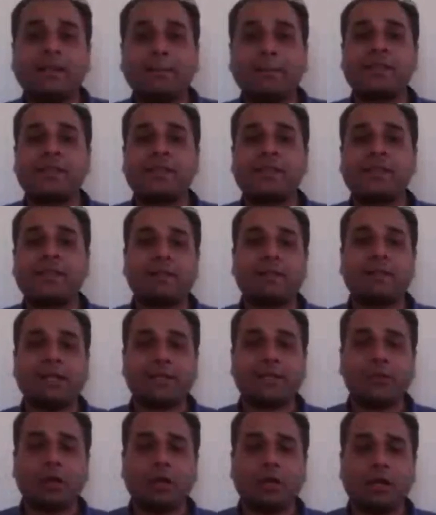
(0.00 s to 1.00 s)
So that is the
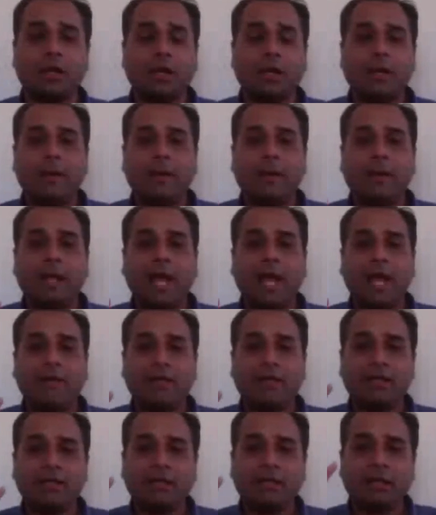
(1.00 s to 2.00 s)
best part, that you
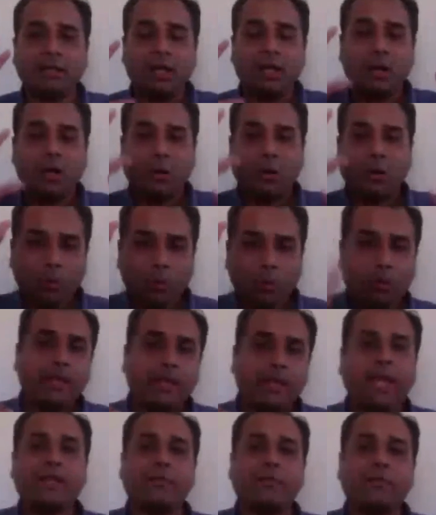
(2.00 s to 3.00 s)
are having
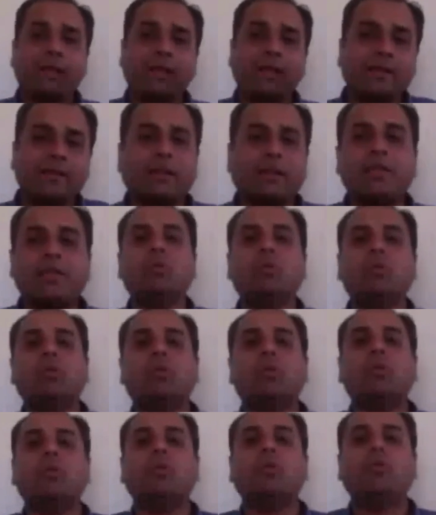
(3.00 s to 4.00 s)
the old as well
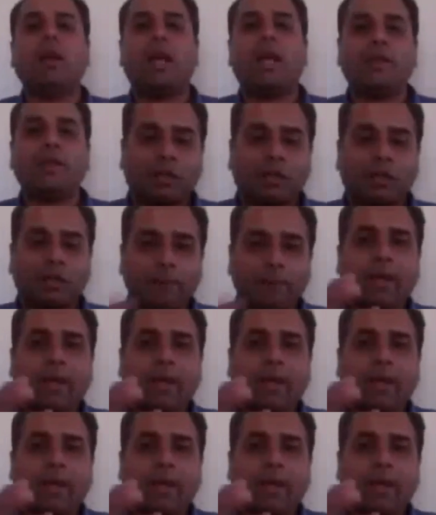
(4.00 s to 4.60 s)
as the new,